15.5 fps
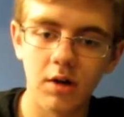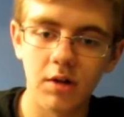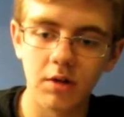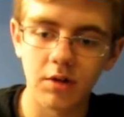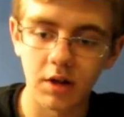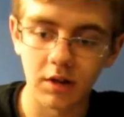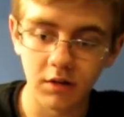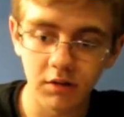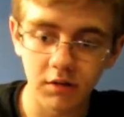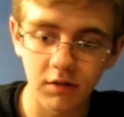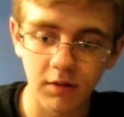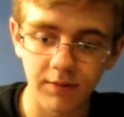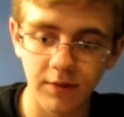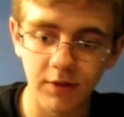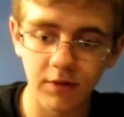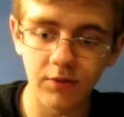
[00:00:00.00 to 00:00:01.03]
Okay, this is the
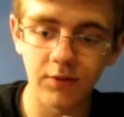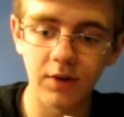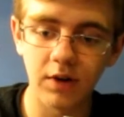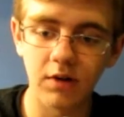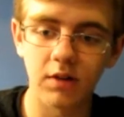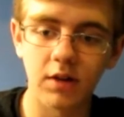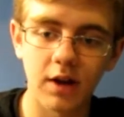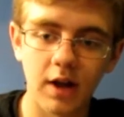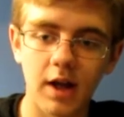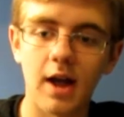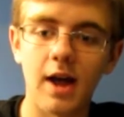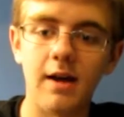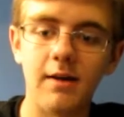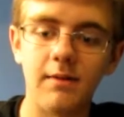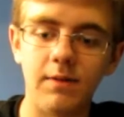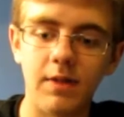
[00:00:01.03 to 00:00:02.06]
first figure that I
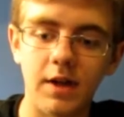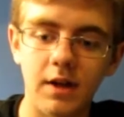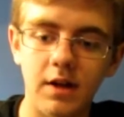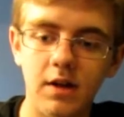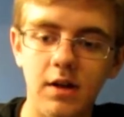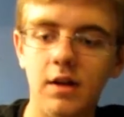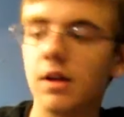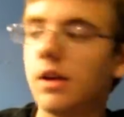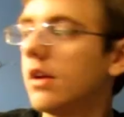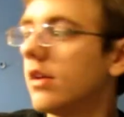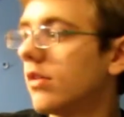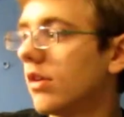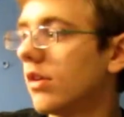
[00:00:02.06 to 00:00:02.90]
have that's